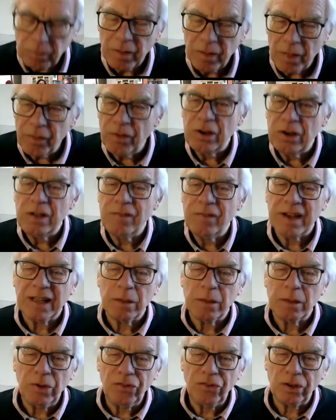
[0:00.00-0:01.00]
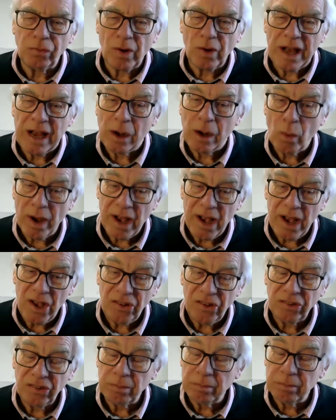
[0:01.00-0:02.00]
the development of
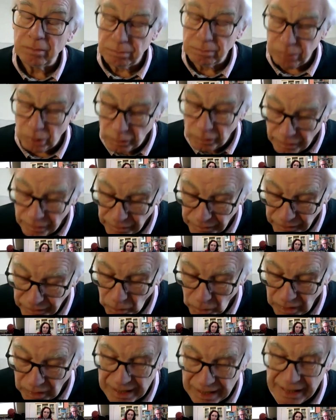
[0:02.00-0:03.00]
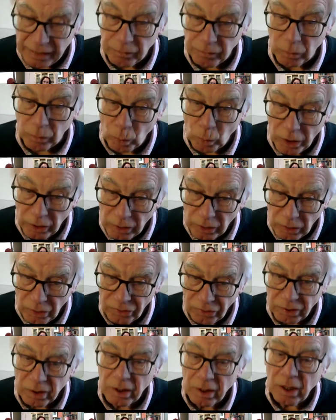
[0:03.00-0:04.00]
railways, both in the UK and the world,